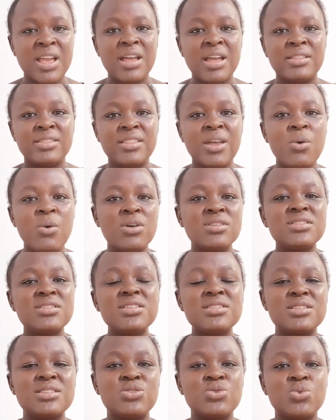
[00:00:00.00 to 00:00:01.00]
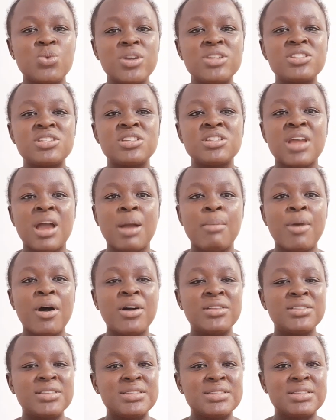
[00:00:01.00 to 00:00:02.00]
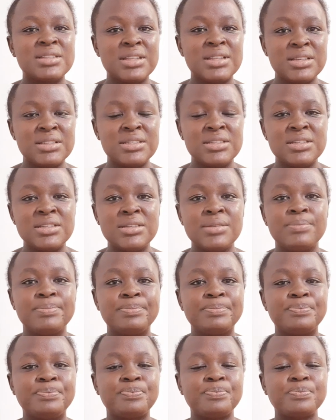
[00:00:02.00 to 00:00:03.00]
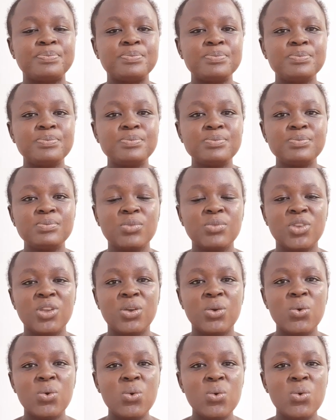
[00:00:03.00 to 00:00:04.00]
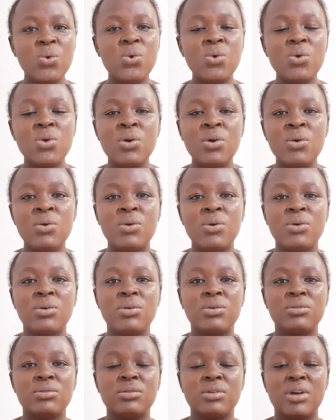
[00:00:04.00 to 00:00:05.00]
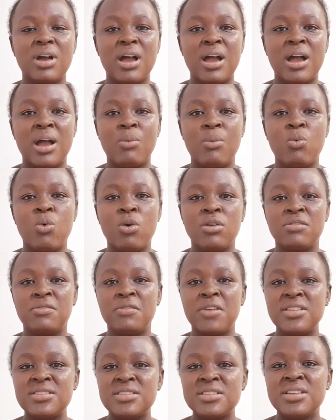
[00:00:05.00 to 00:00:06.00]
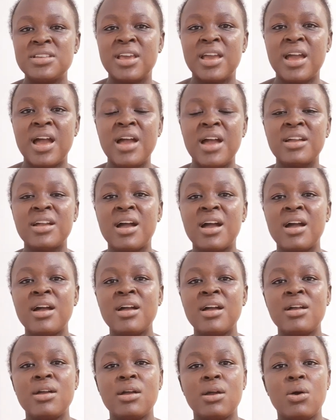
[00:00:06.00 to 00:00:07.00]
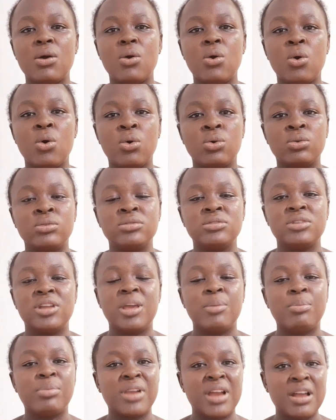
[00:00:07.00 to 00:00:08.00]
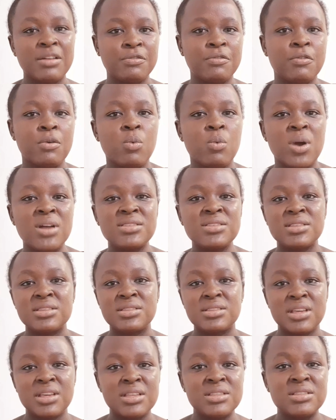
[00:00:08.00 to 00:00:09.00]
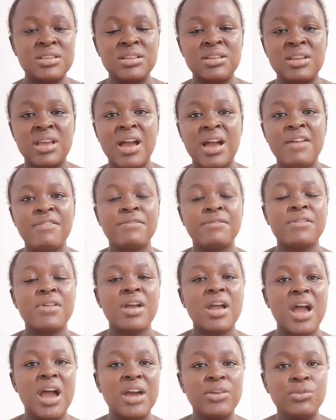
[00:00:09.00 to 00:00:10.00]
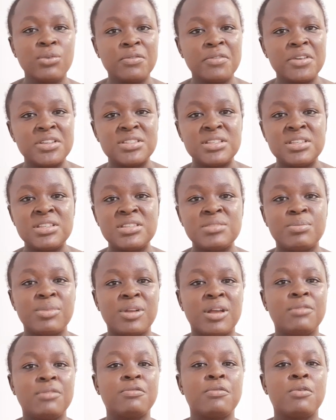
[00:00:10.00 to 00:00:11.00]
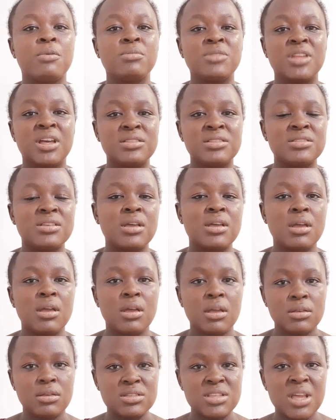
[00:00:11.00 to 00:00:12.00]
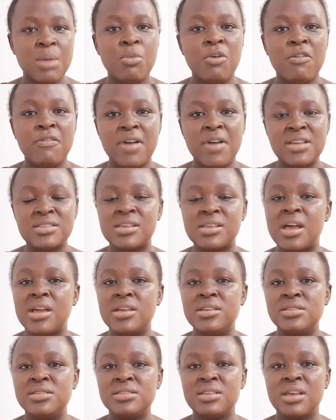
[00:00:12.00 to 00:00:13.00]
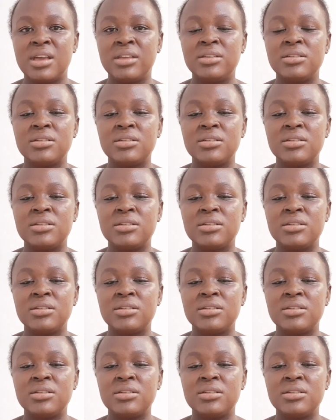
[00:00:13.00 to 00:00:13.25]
There was this situation about this lady who was venting her anger on a platform 1688. They have an overseas platform that some of us are inside.